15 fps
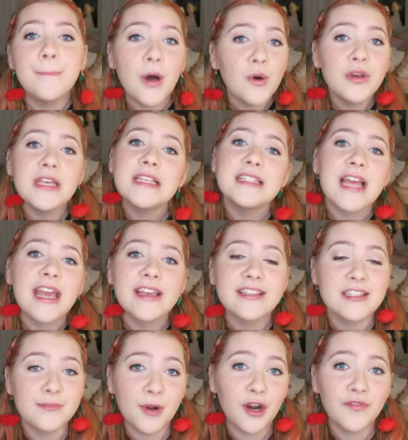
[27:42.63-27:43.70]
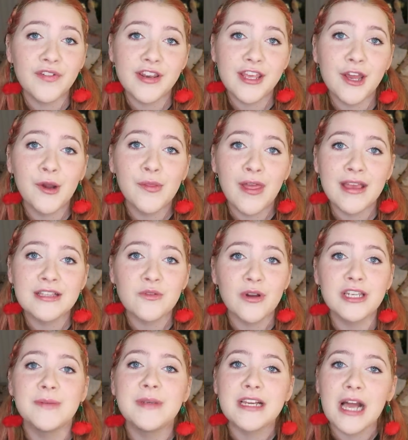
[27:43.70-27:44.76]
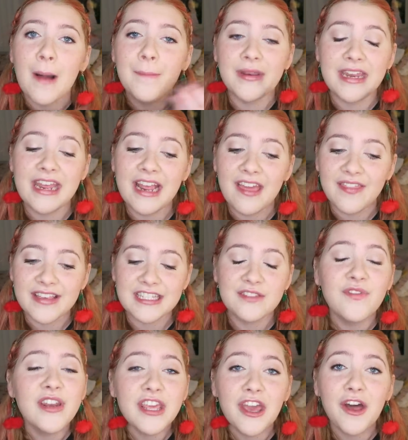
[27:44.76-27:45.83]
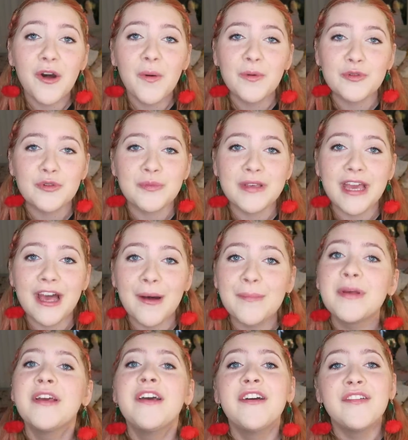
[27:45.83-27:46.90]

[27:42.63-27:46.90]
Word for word: bonus ASMR video that is going to be accompanying this video, which will be up